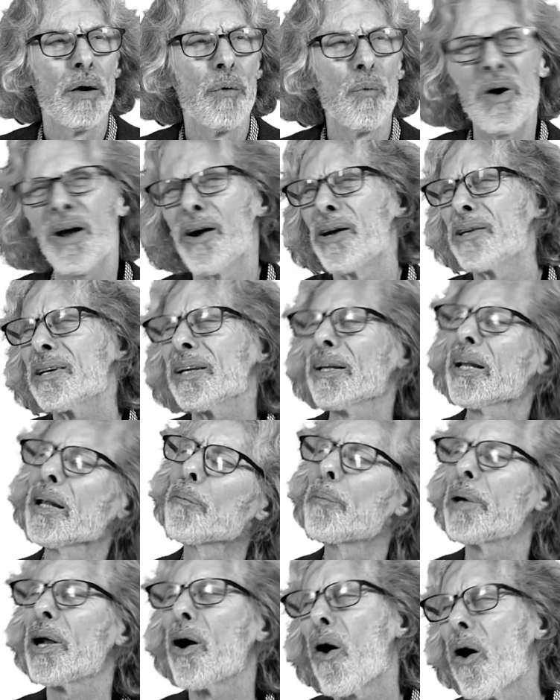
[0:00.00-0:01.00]
where it's a little
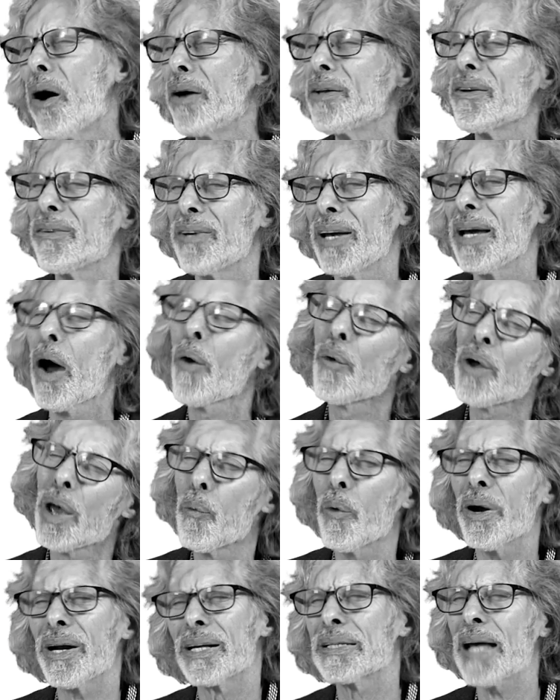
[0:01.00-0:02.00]
bit hard to say, okay,
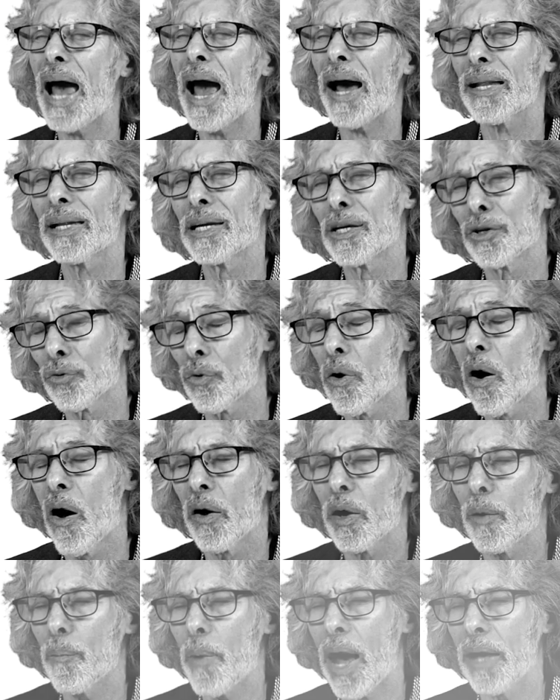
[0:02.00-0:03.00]
what exactly is
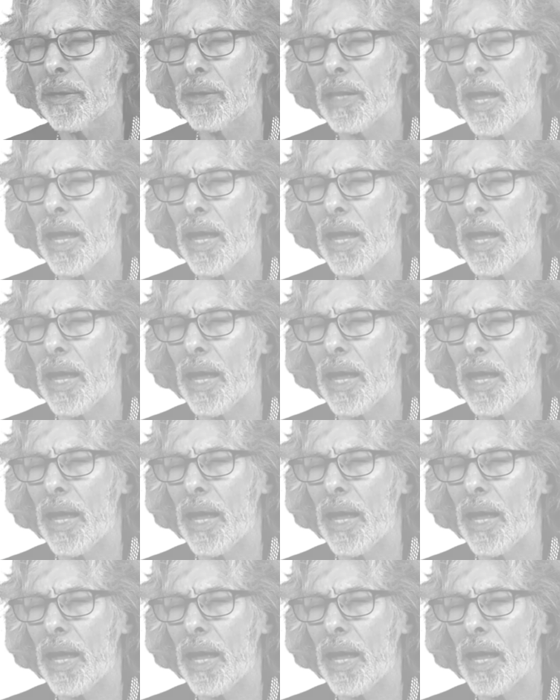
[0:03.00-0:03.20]
wrong about